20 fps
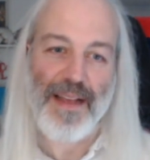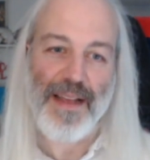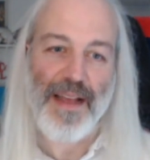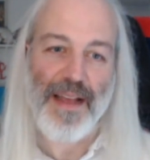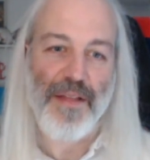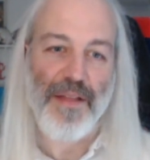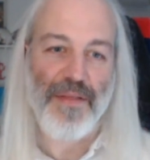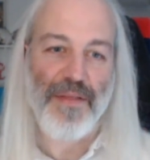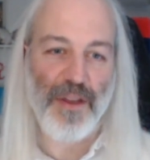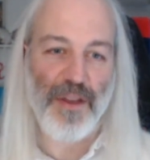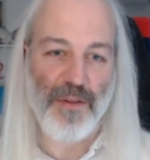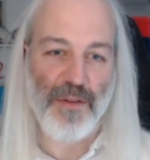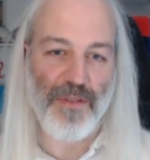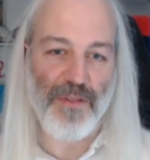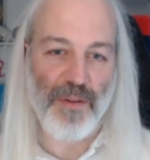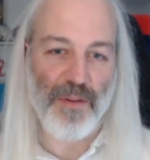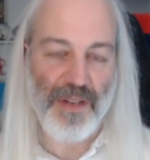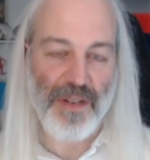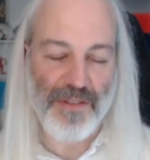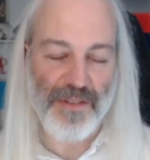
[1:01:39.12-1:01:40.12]
Thank you very
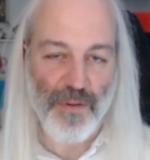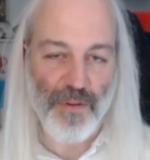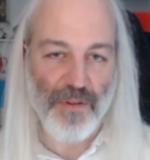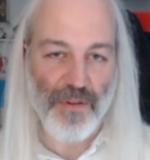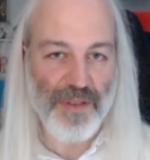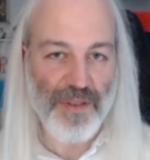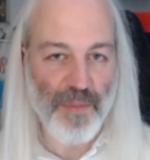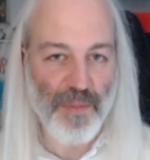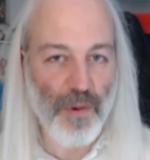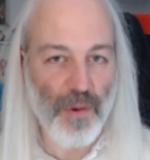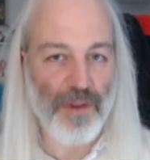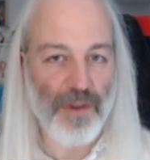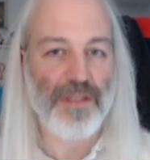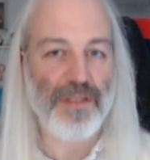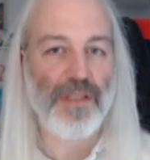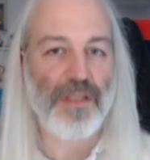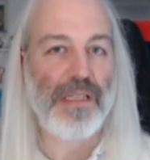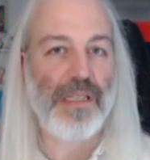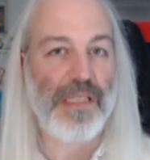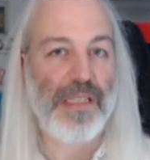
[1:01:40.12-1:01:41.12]
much for your support.
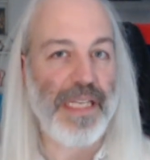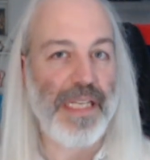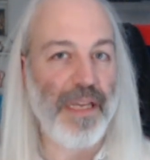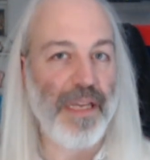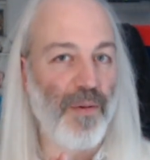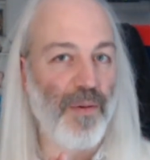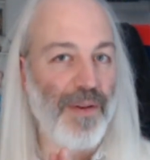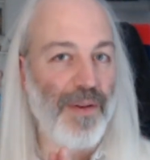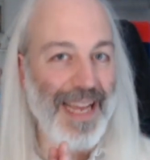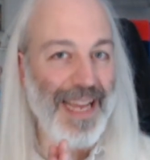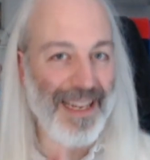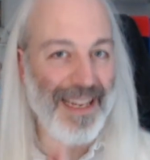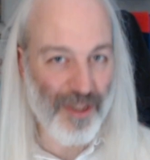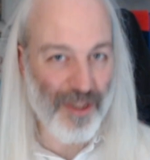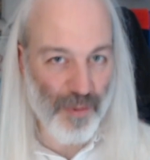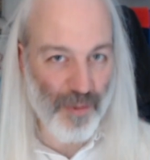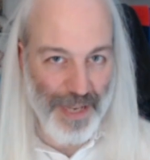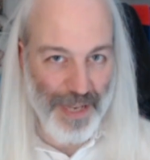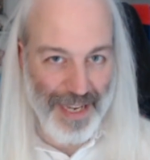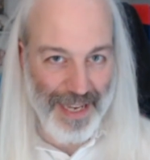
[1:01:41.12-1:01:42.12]
See you next
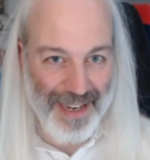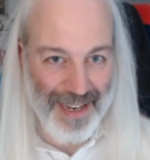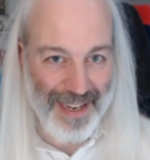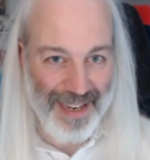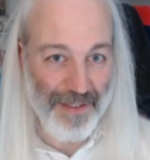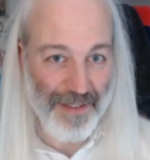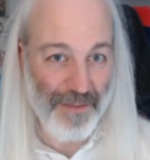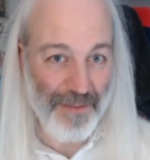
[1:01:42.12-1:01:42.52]
week